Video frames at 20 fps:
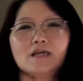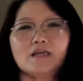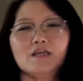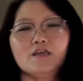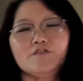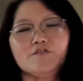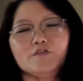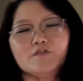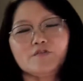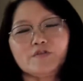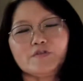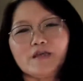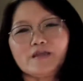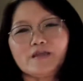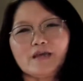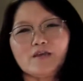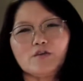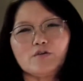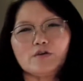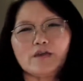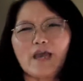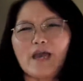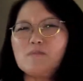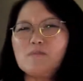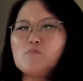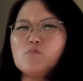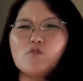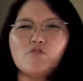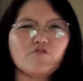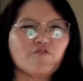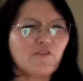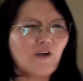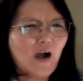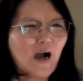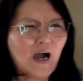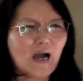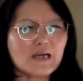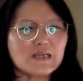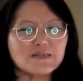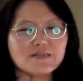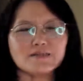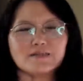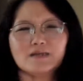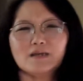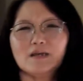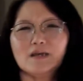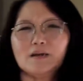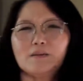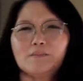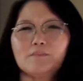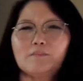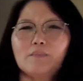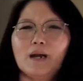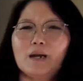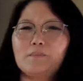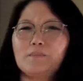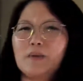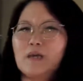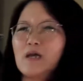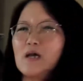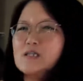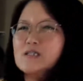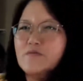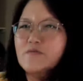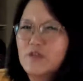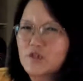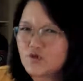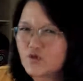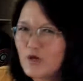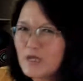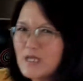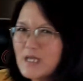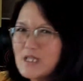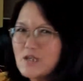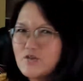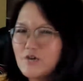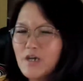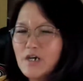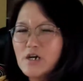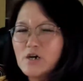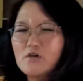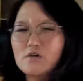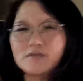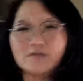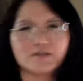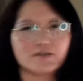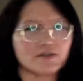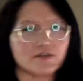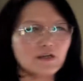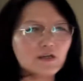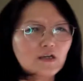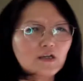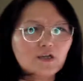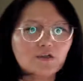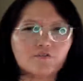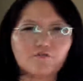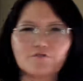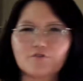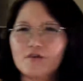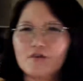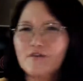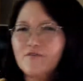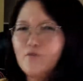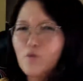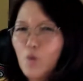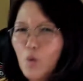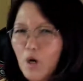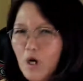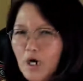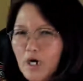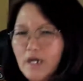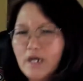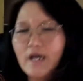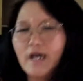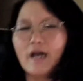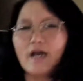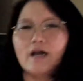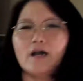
If you think that you can move fast, but because of the training drills, the footwork,